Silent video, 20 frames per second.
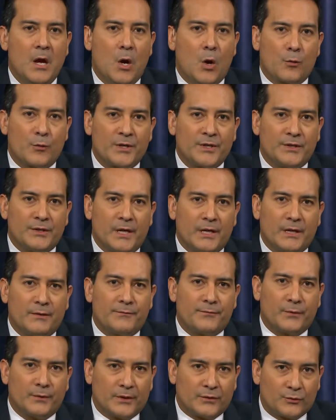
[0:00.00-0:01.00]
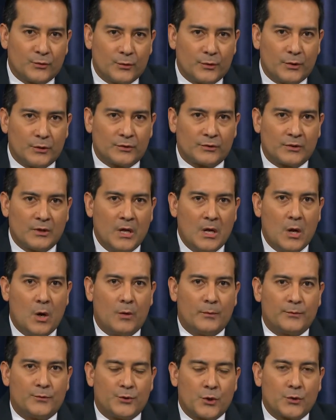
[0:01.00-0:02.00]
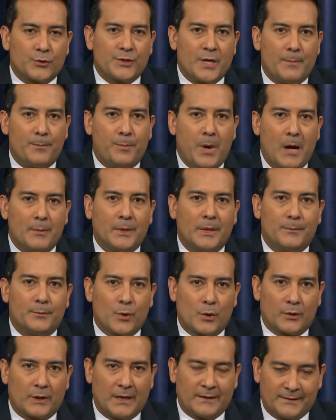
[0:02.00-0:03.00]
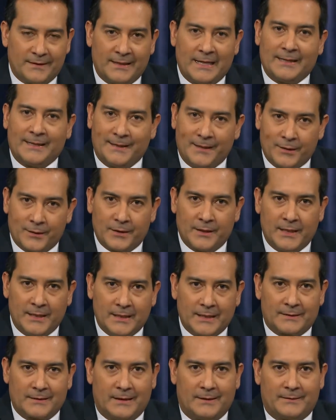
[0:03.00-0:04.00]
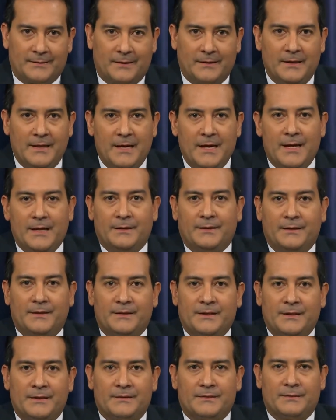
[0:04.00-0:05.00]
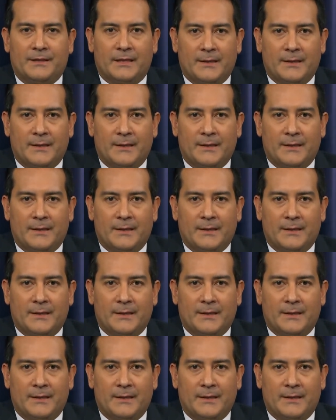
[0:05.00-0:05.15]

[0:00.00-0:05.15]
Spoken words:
originating from the studios of Georgia Public Broadcasting here in Atlanta. This is the